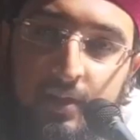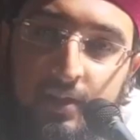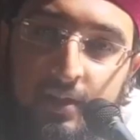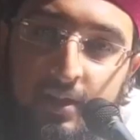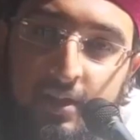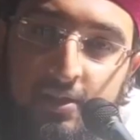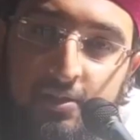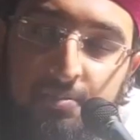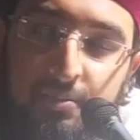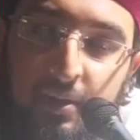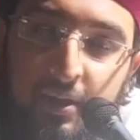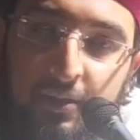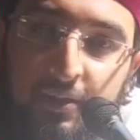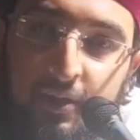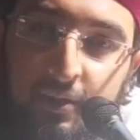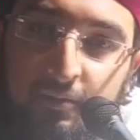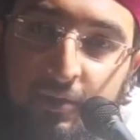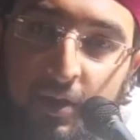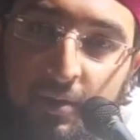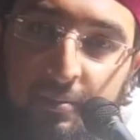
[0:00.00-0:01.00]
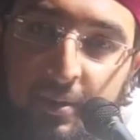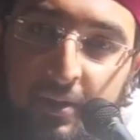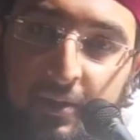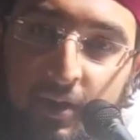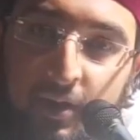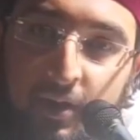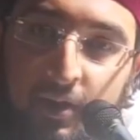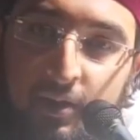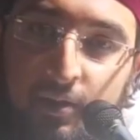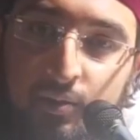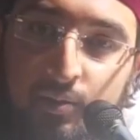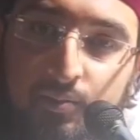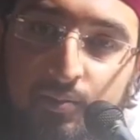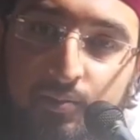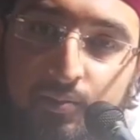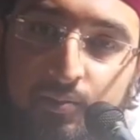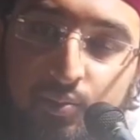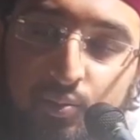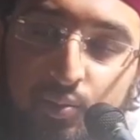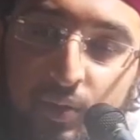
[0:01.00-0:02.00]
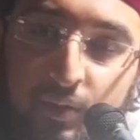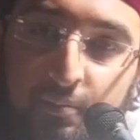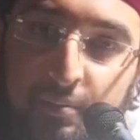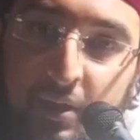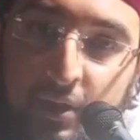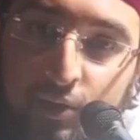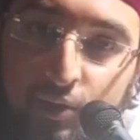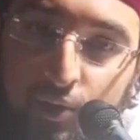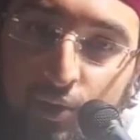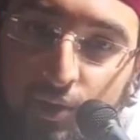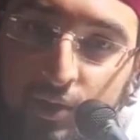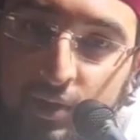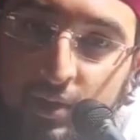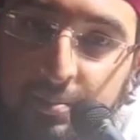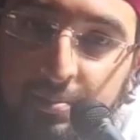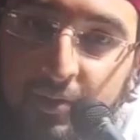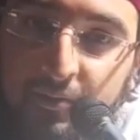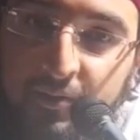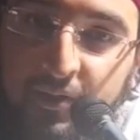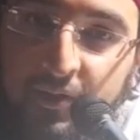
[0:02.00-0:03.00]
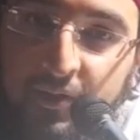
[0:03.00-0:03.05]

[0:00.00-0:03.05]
this month of Ramadan, we've been told, the Prophet